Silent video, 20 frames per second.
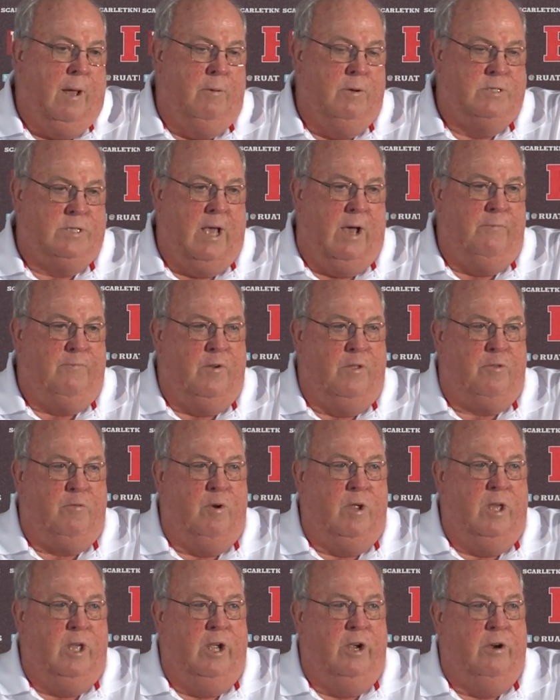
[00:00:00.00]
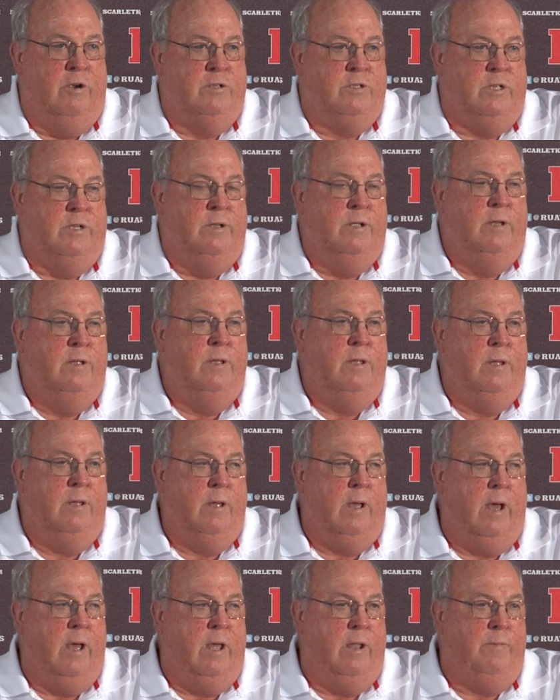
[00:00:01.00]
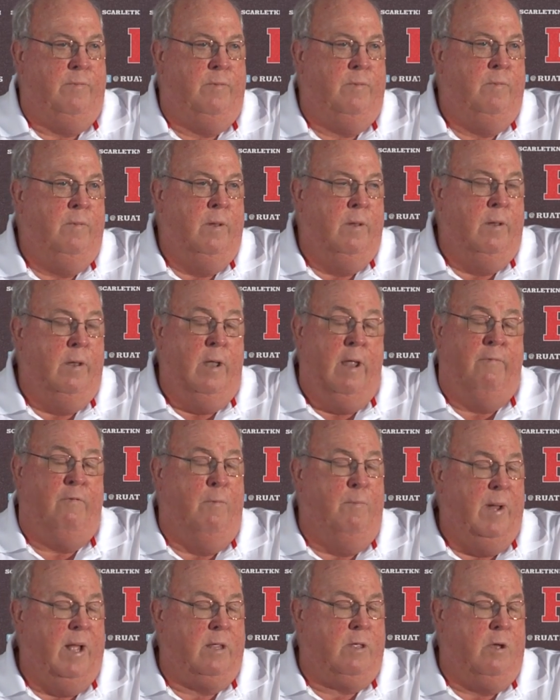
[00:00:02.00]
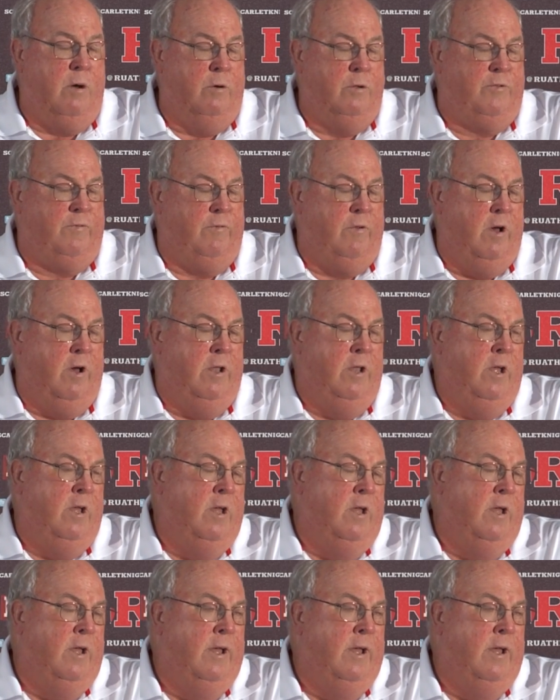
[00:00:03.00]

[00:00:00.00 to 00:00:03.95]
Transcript: I was out for 3 years and had never met Coach Flood.